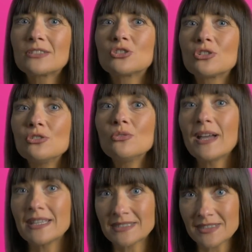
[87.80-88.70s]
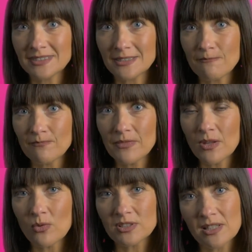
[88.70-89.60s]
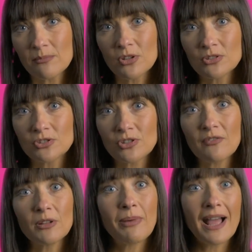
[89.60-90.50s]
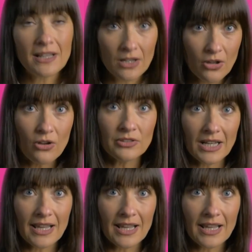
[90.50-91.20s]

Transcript: a two-way system where some goods travel back along the